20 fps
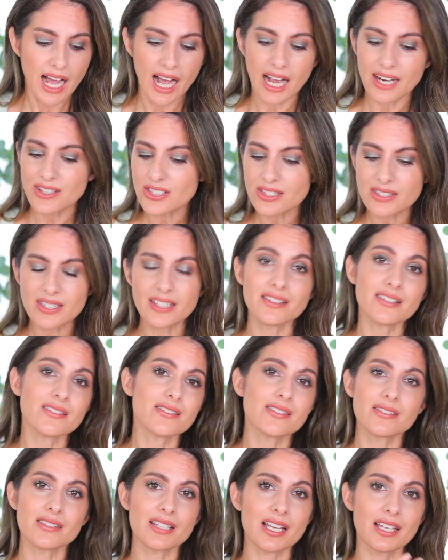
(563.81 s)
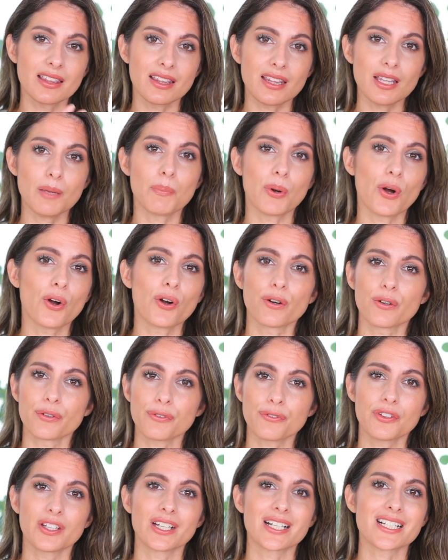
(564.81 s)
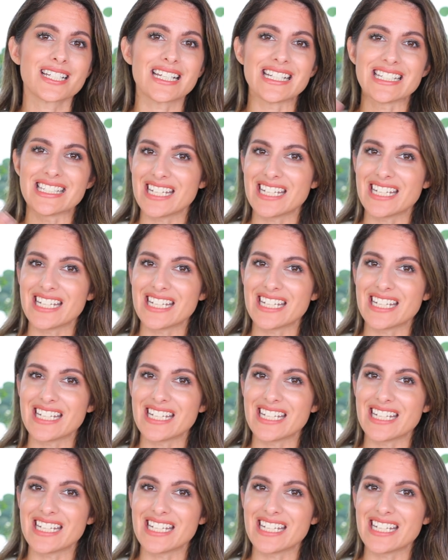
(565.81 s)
I just think this is like the perfect,